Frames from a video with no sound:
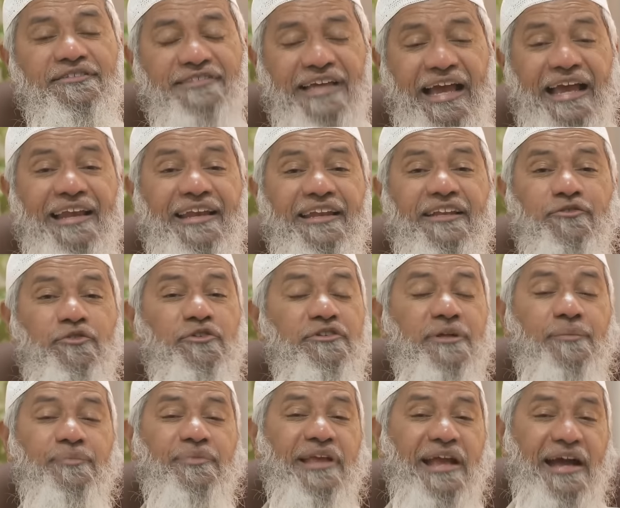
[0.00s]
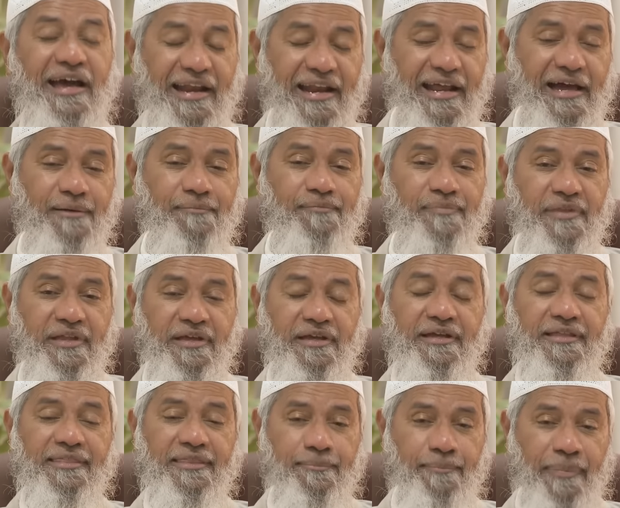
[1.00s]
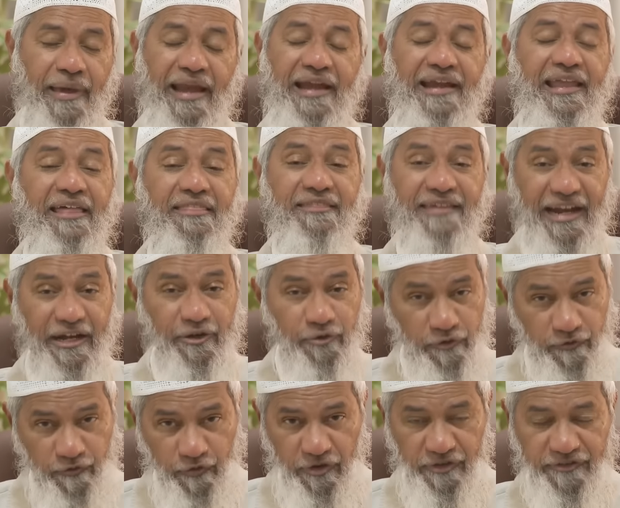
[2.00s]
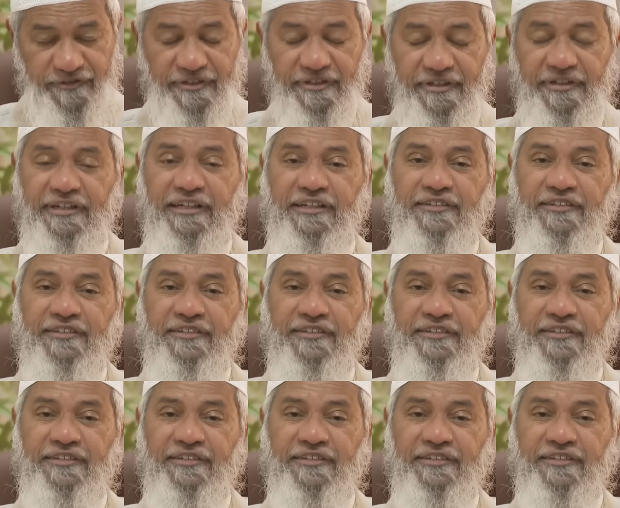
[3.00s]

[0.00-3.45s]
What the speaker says: child is doing something haram, the parent has the right to force.